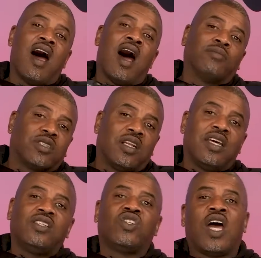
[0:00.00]
I'm
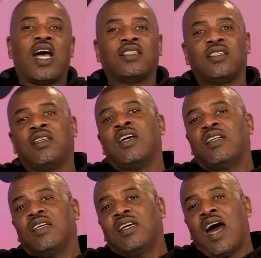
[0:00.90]
Slink Johnson,
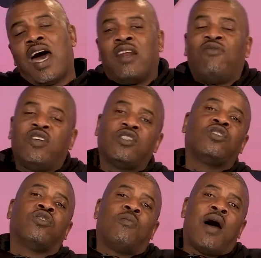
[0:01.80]
the guy that
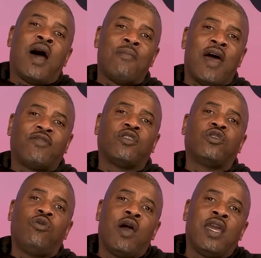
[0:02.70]
visits your mom after
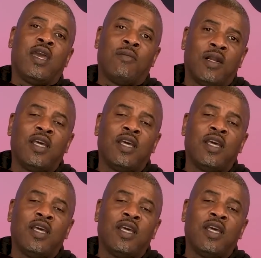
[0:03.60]
2 a.m.